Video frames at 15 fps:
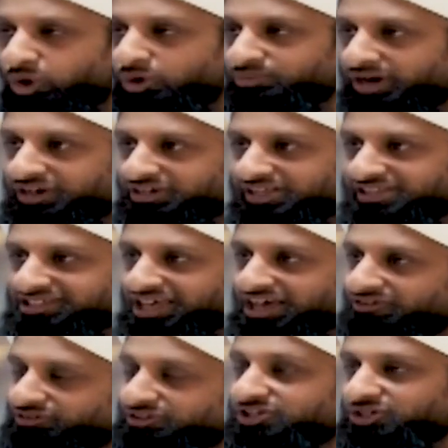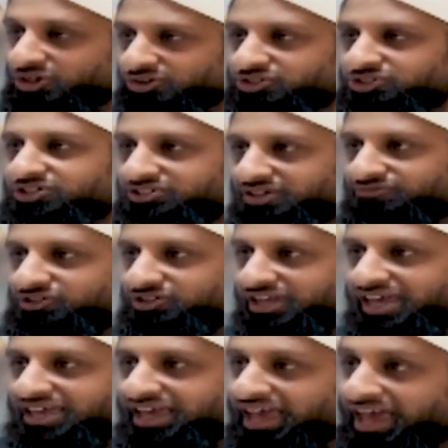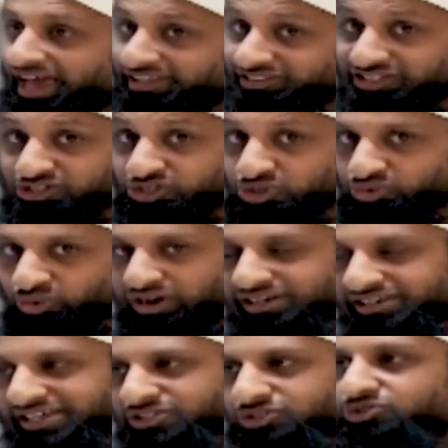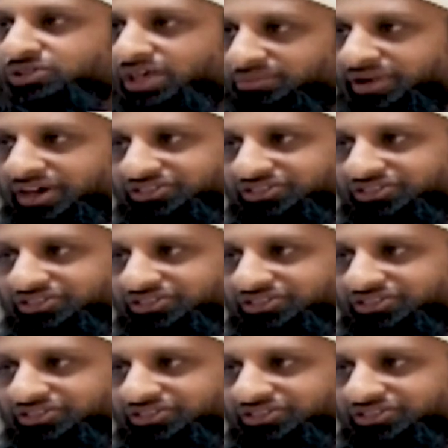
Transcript: role models for the youngsters of today. And this is what leads to that